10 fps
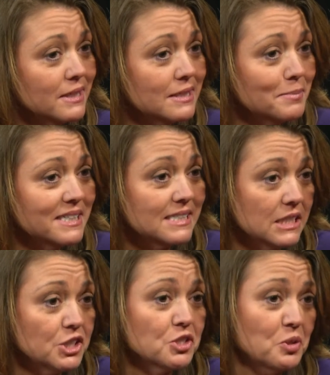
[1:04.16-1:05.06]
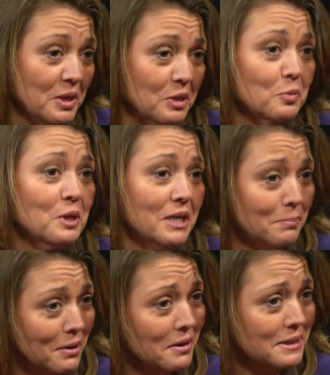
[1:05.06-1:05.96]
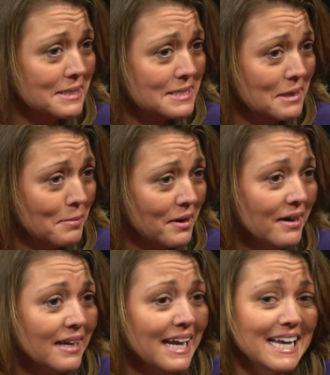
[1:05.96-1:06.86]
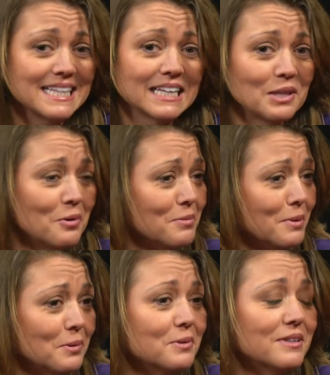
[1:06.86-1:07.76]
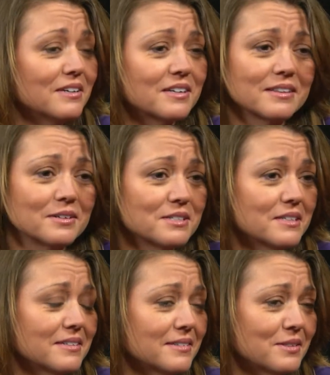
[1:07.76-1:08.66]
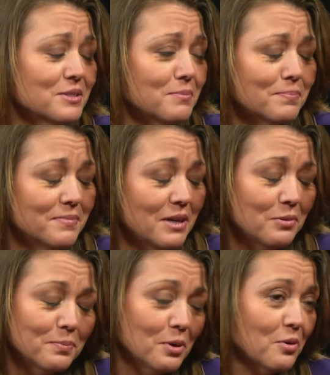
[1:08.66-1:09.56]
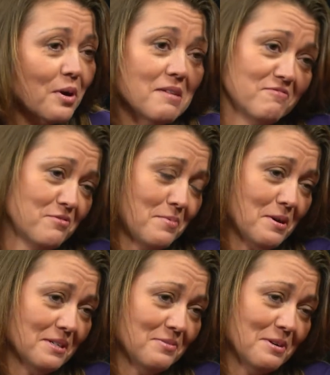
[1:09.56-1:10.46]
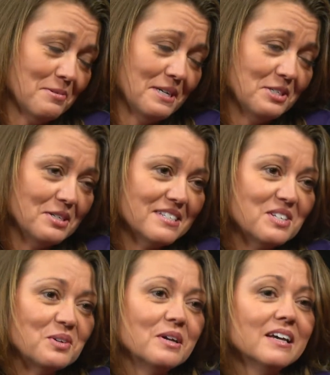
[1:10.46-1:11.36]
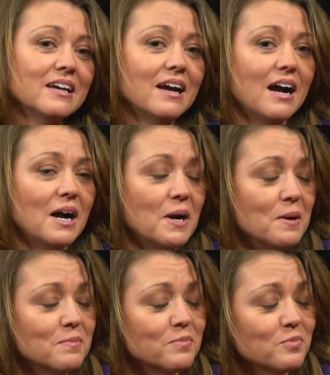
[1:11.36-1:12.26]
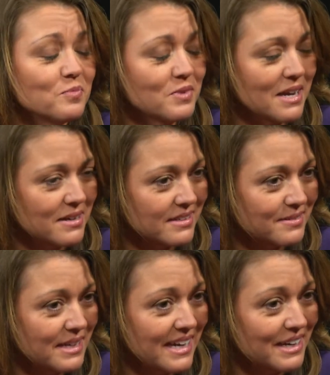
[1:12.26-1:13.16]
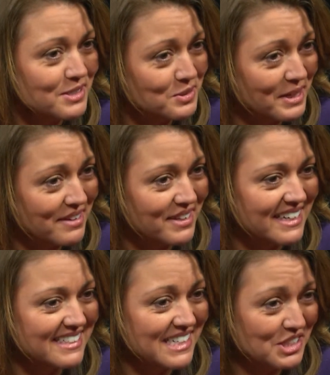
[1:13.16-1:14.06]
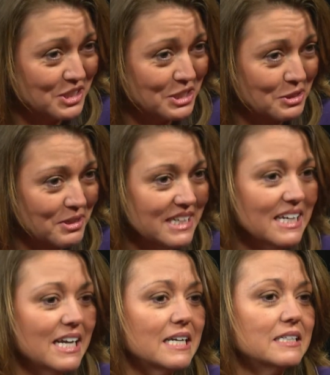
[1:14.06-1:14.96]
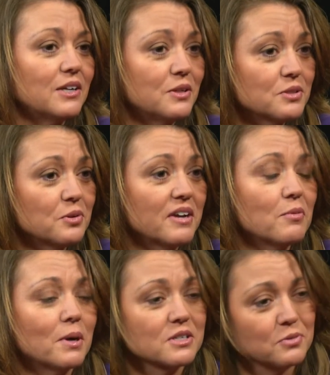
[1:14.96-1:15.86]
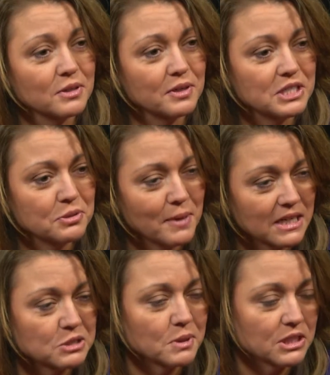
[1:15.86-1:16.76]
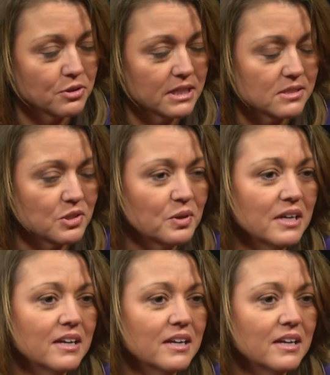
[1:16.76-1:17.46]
to be a teacher so I could work at a park in the summer, and then lo and behold, look, there's a whole program for parks and recreation. So I also have a teaching degree and also have a Parks and Recreation Management degree. So